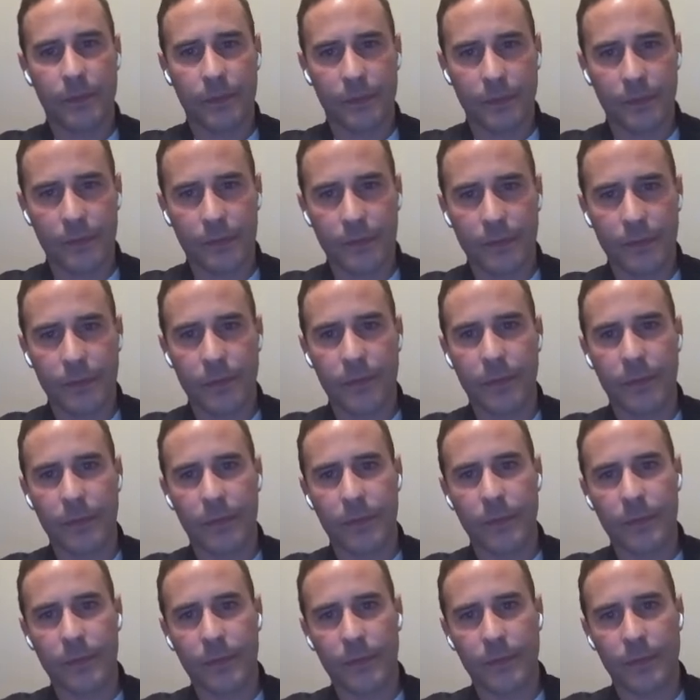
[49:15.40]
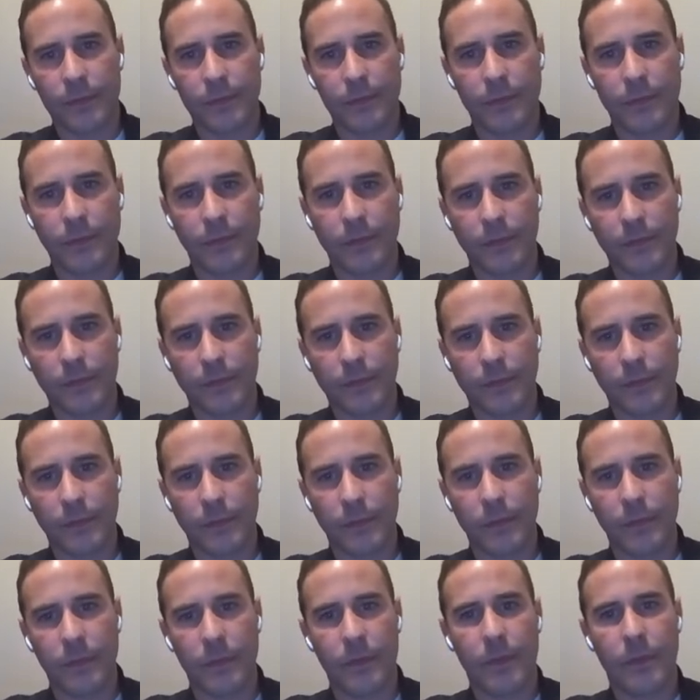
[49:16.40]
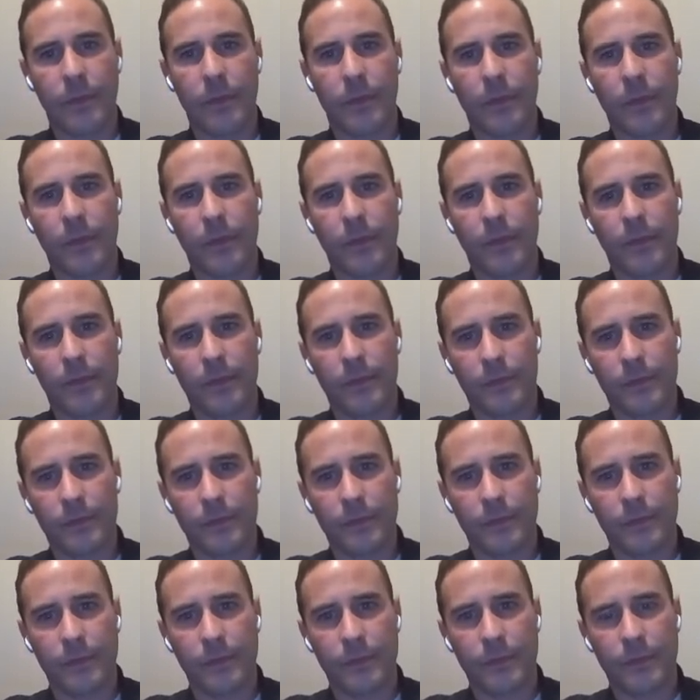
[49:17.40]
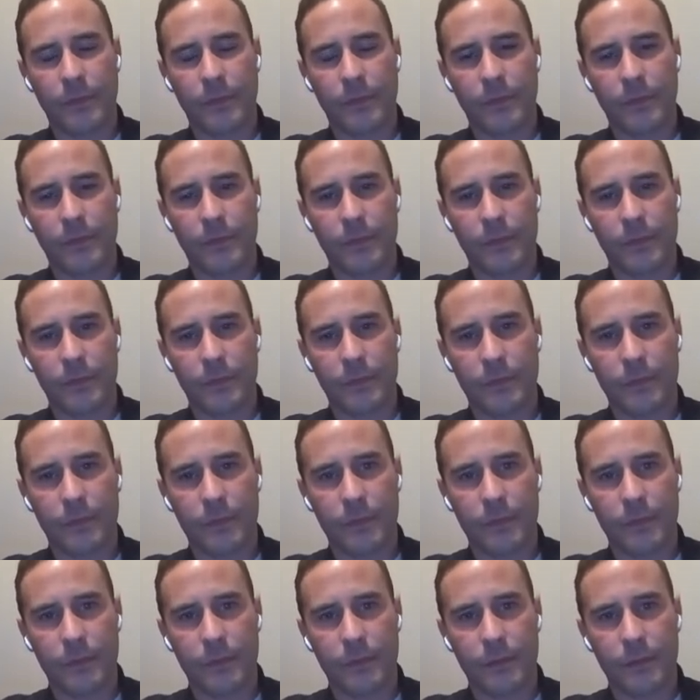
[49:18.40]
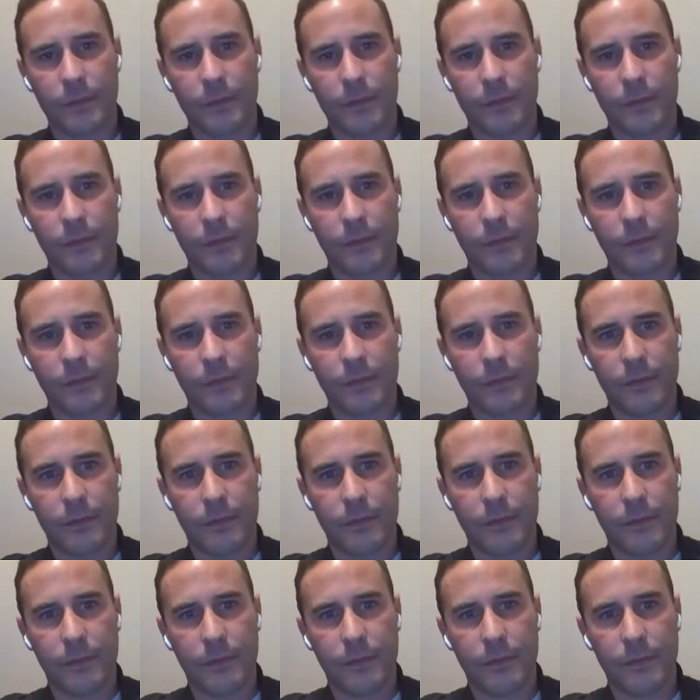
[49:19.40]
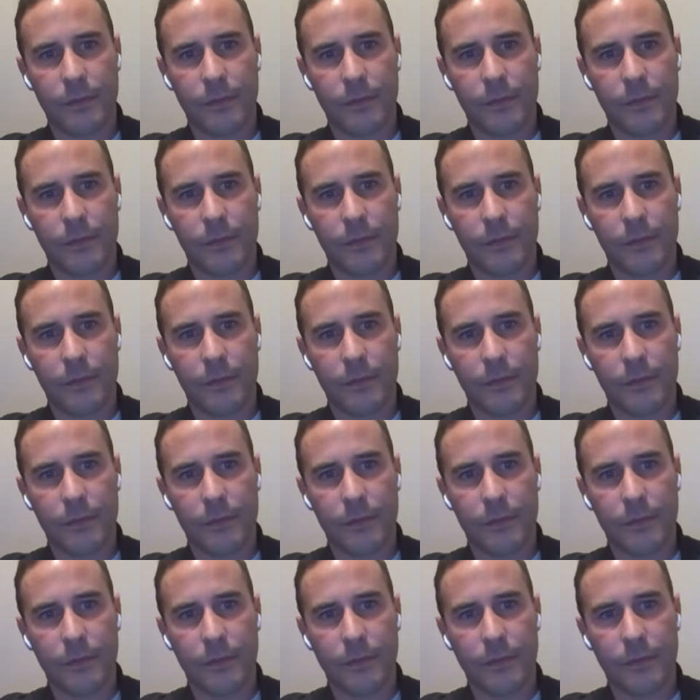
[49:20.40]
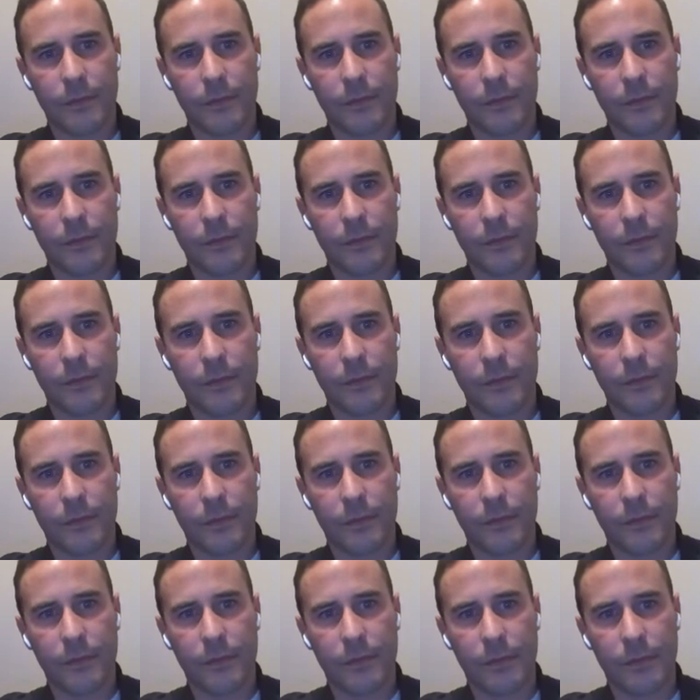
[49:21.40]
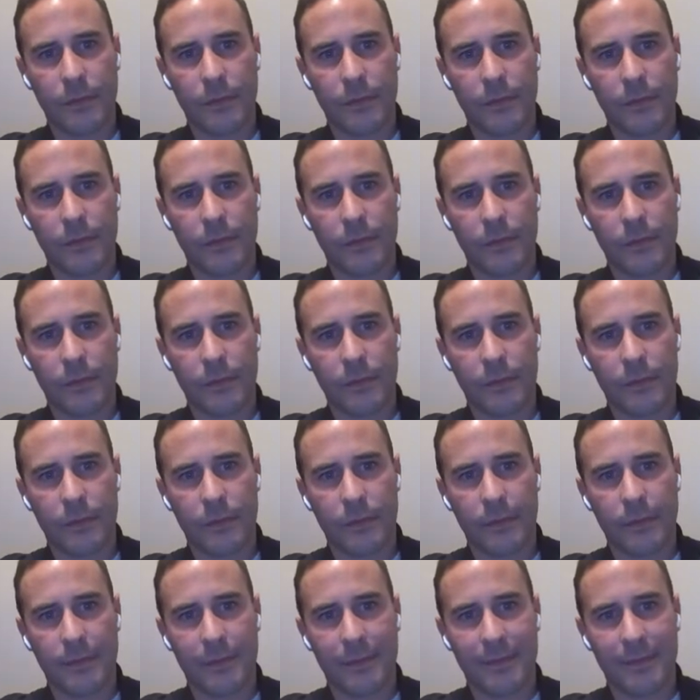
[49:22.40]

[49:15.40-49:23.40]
(silent)